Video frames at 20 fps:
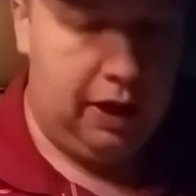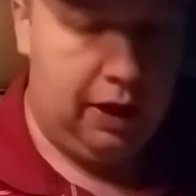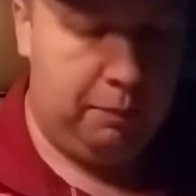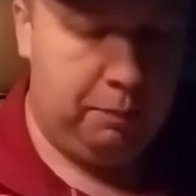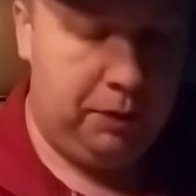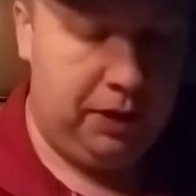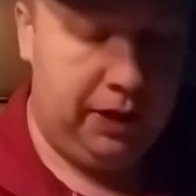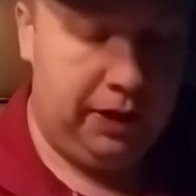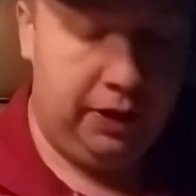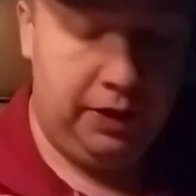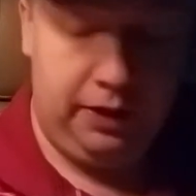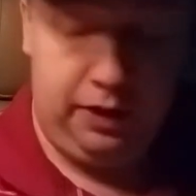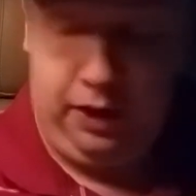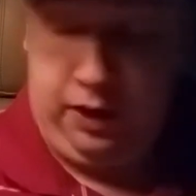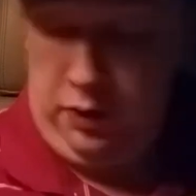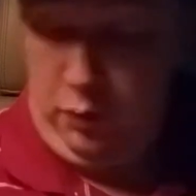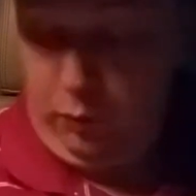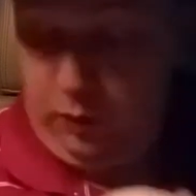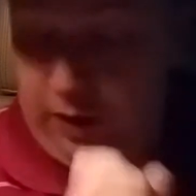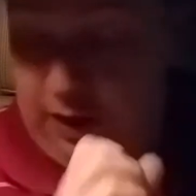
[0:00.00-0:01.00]
But
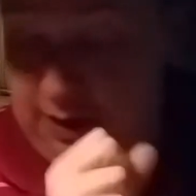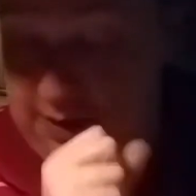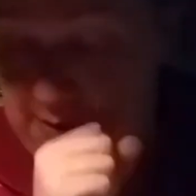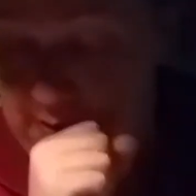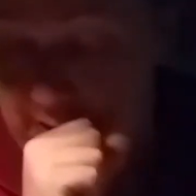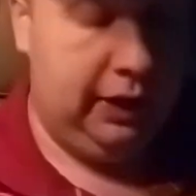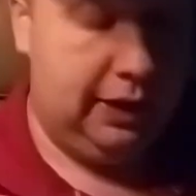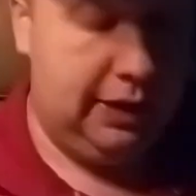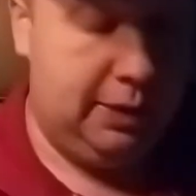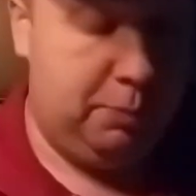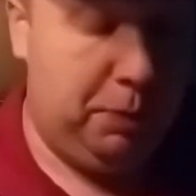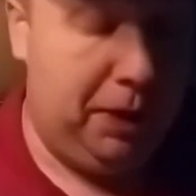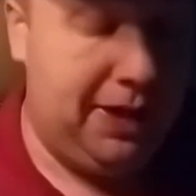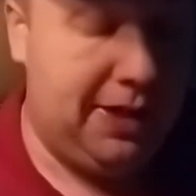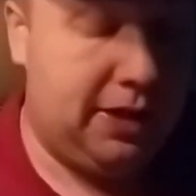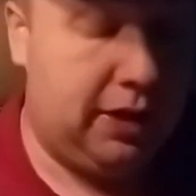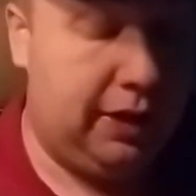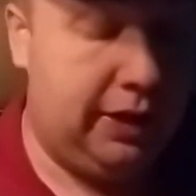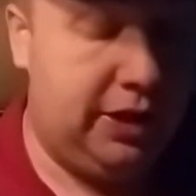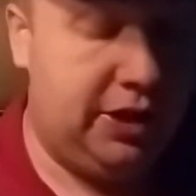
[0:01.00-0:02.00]
otherwise, it's
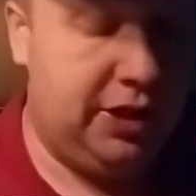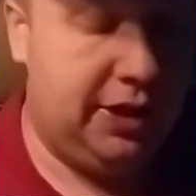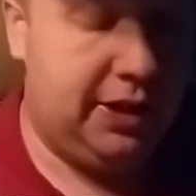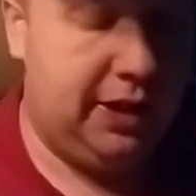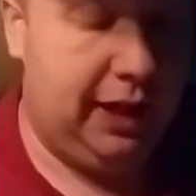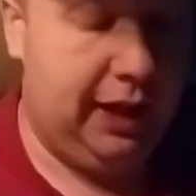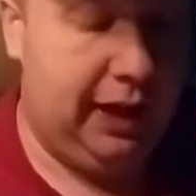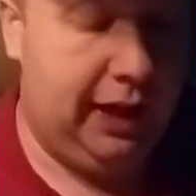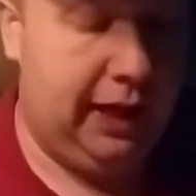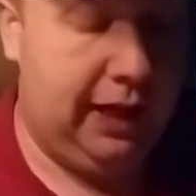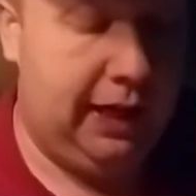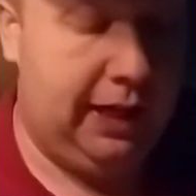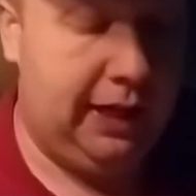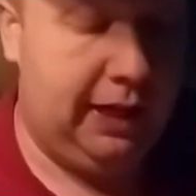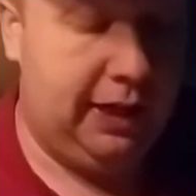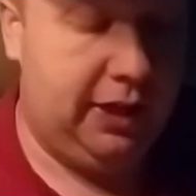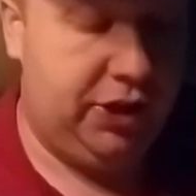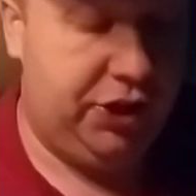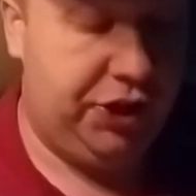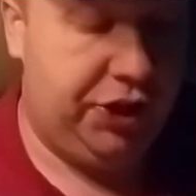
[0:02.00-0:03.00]
basically just an egg,
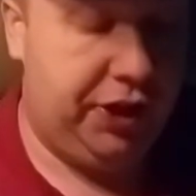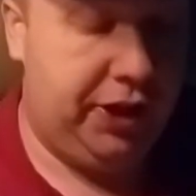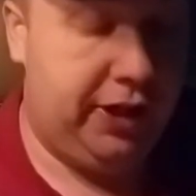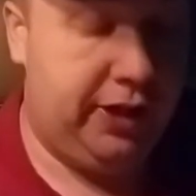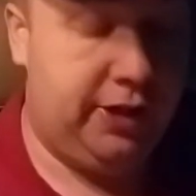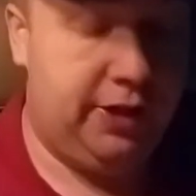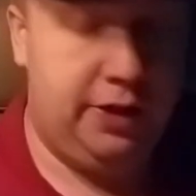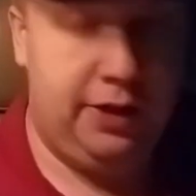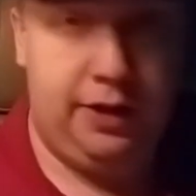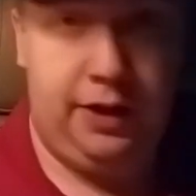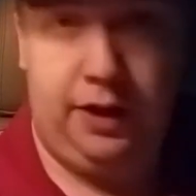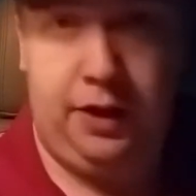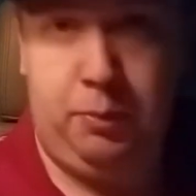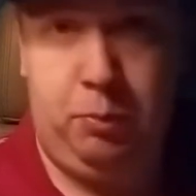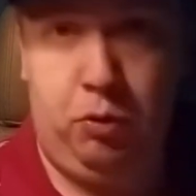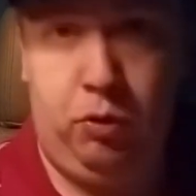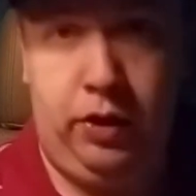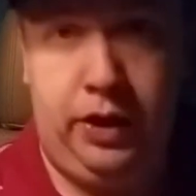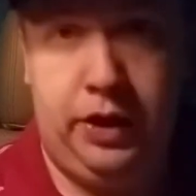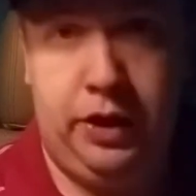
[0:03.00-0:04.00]
cheese, and a
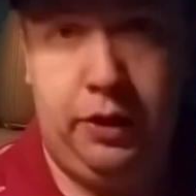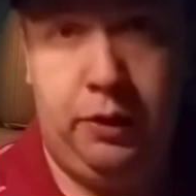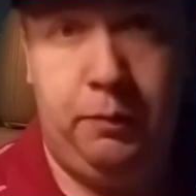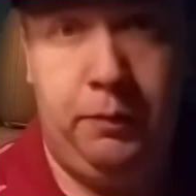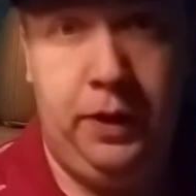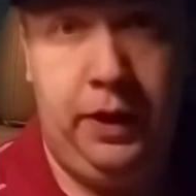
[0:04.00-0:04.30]
burrito.